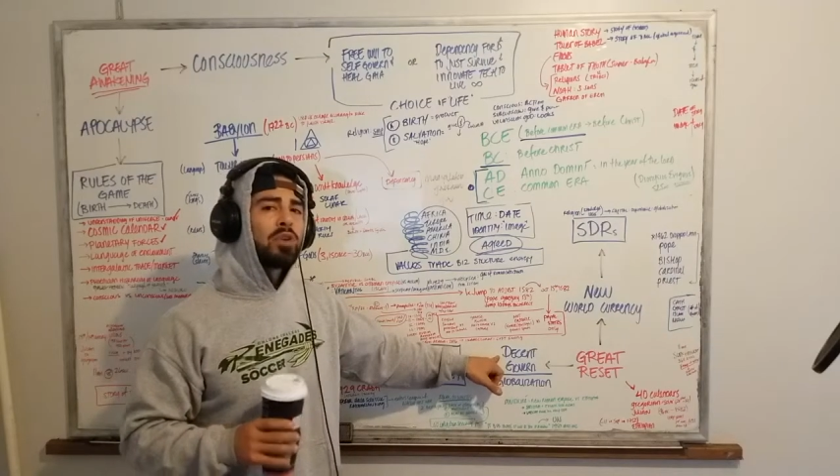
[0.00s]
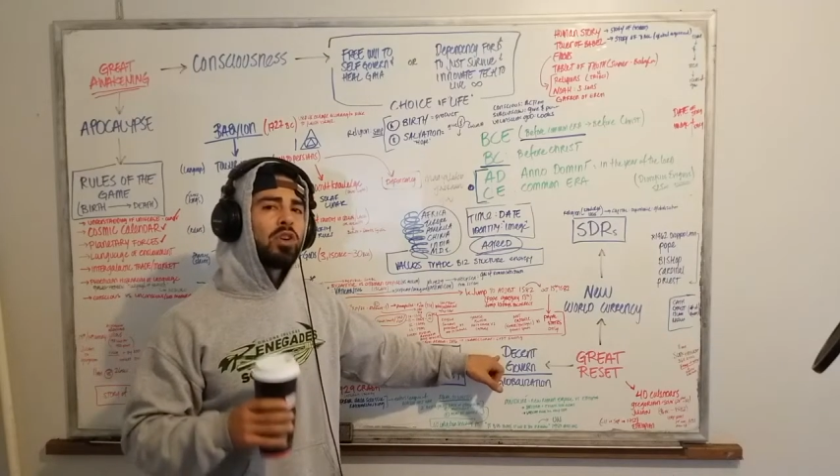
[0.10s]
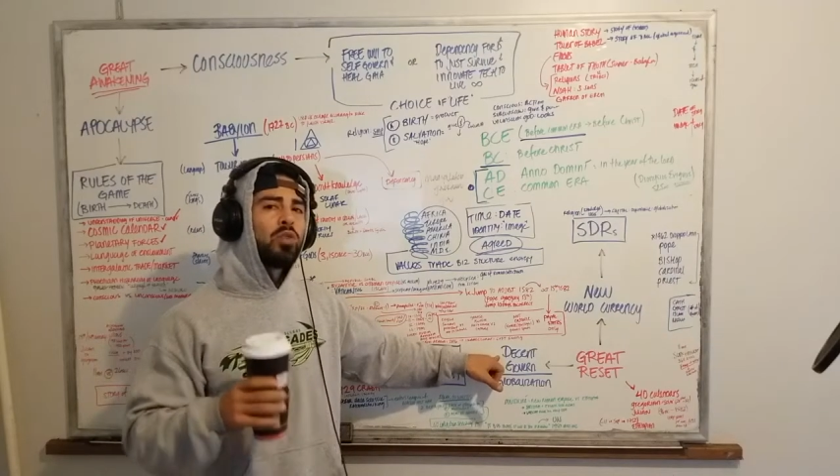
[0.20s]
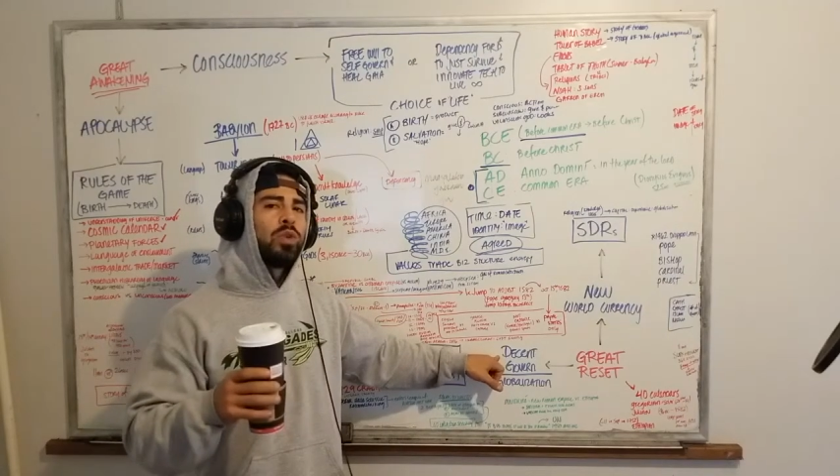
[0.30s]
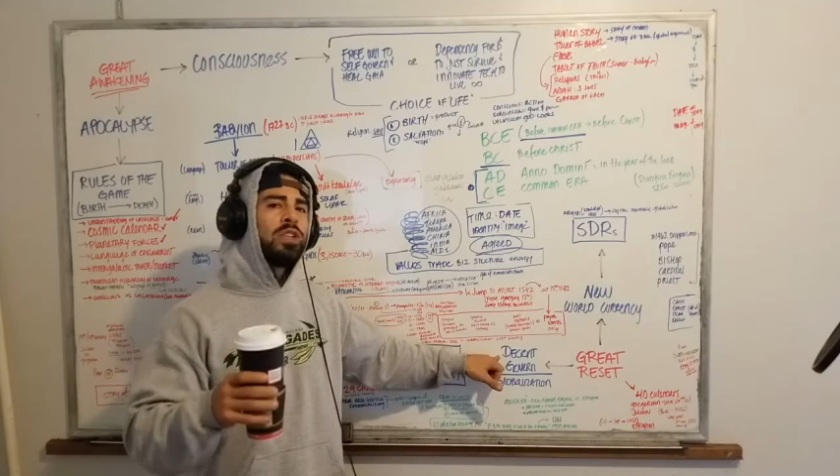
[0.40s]
are
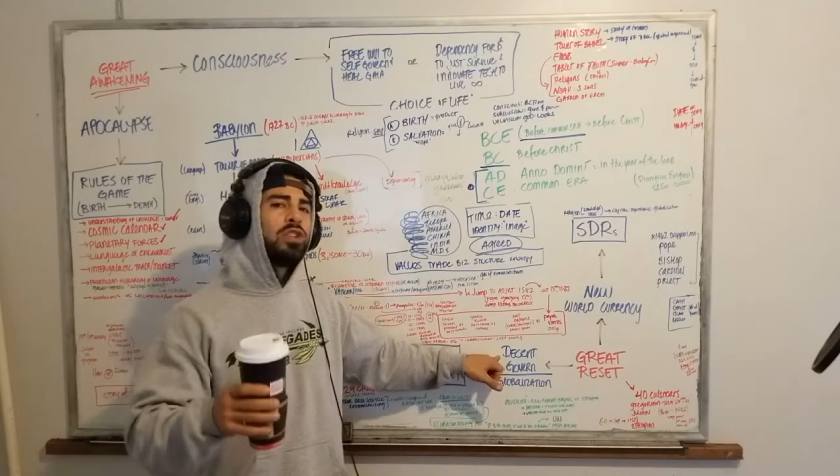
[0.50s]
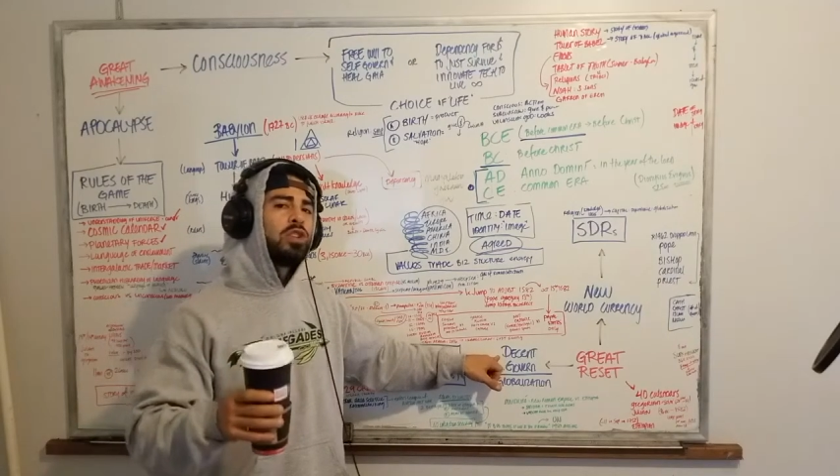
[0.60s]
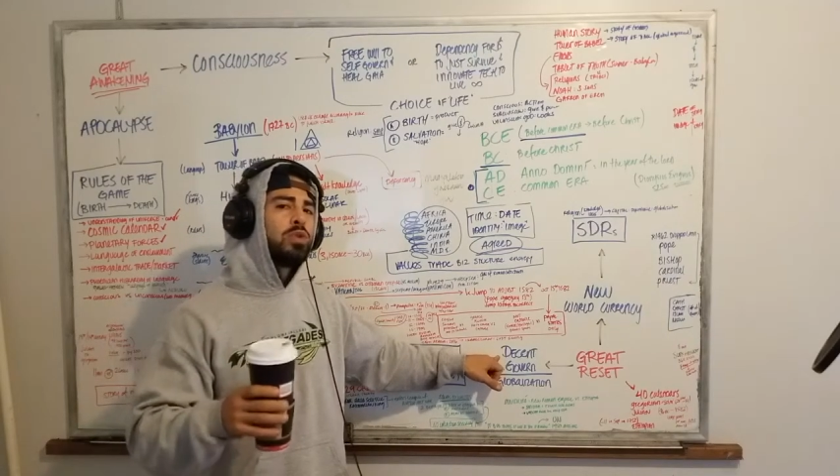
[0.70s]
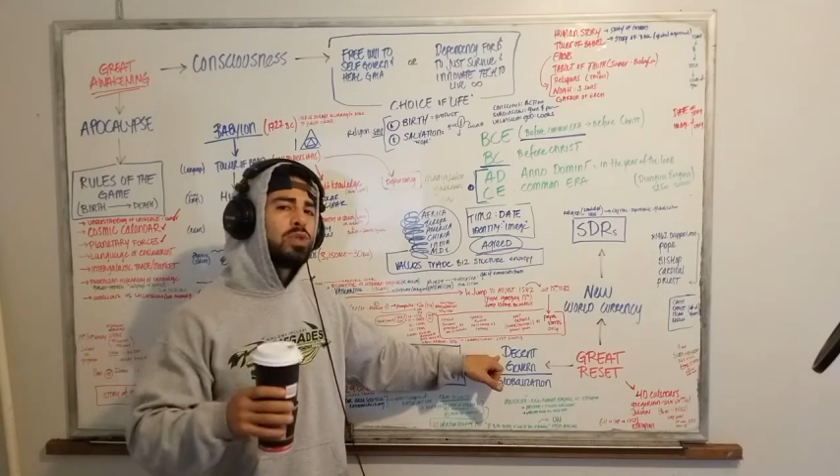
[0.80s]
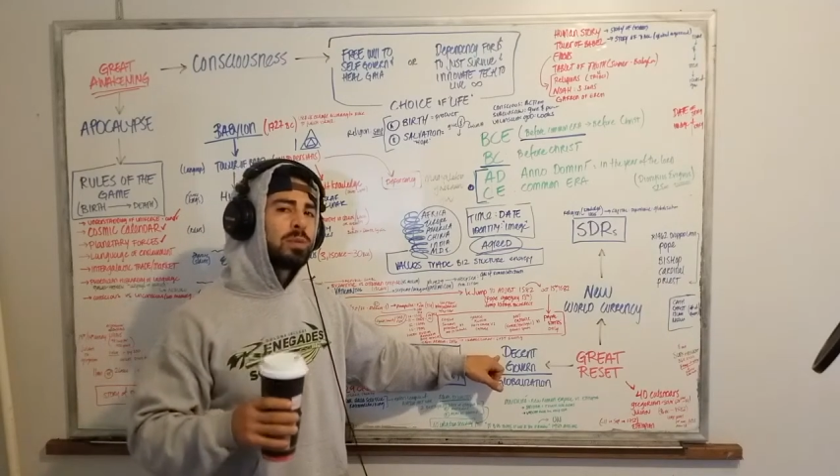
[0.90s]
willing to
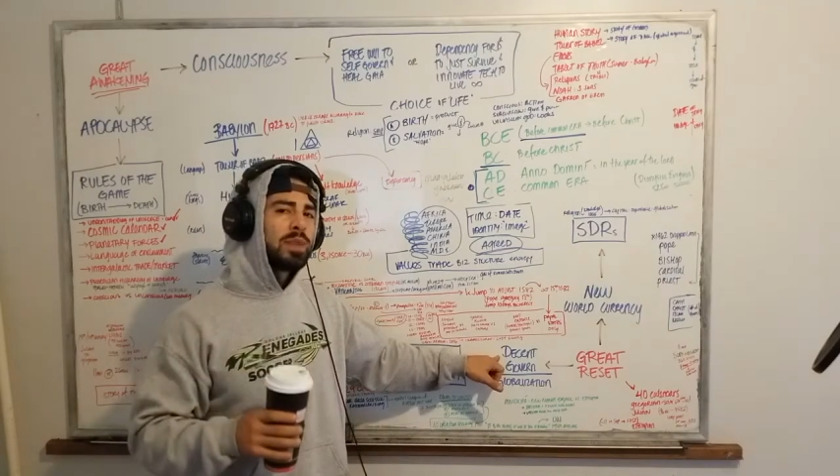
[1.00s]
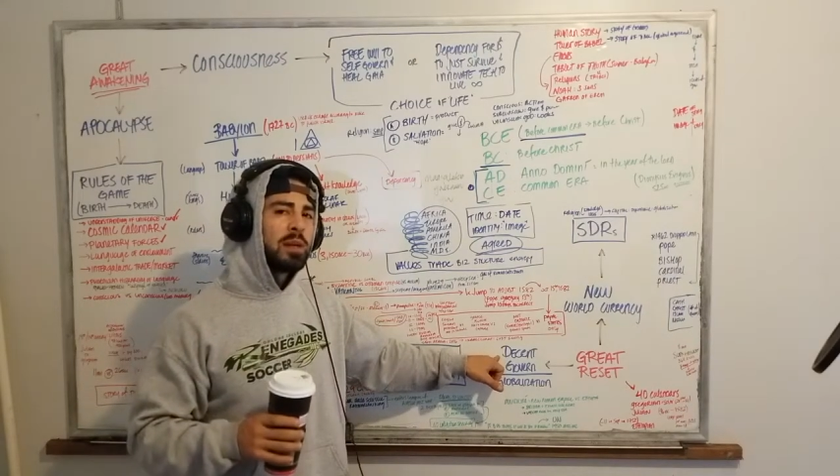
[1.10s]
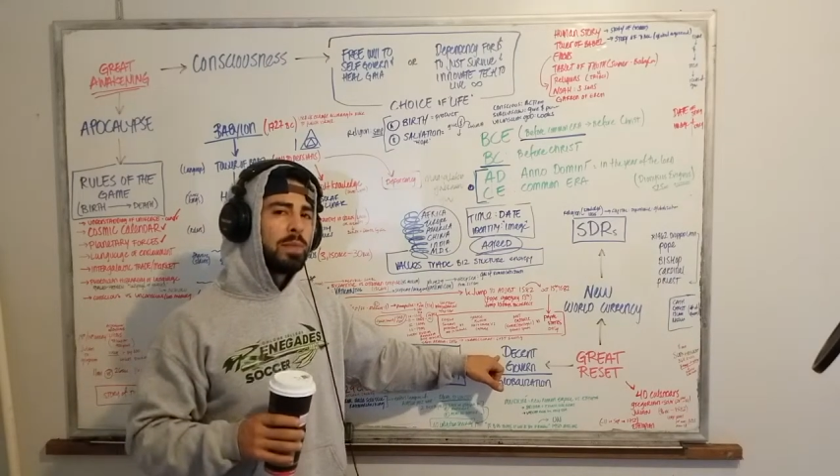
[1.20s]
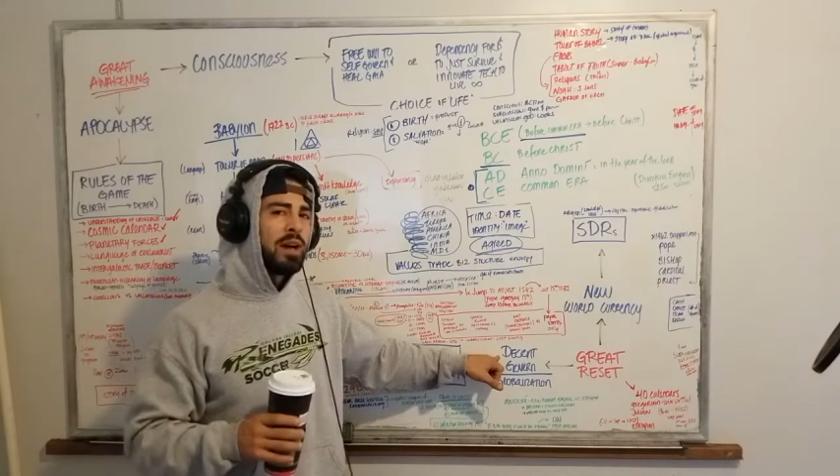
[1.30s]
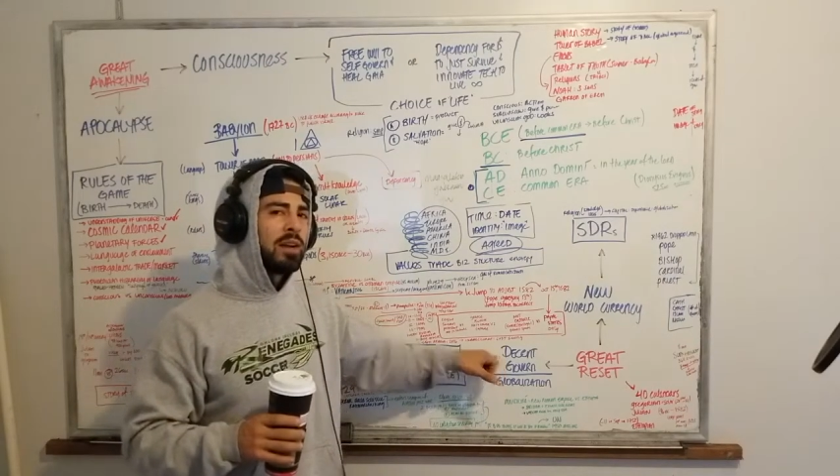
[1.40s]
do something
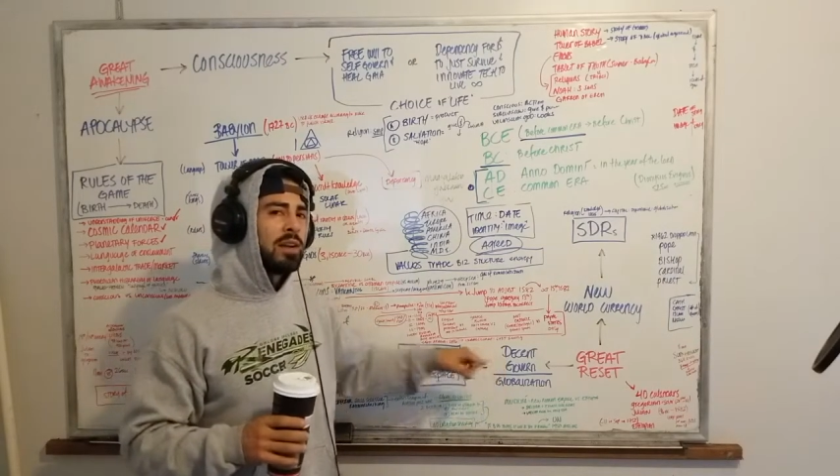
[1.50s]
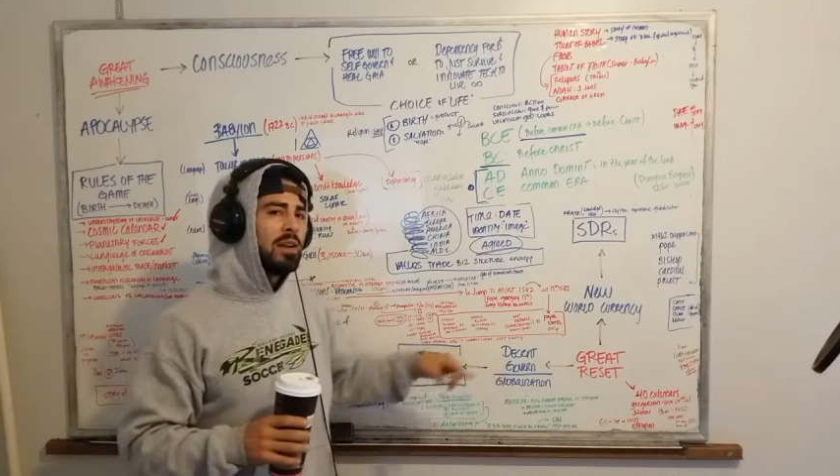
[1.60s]
about it.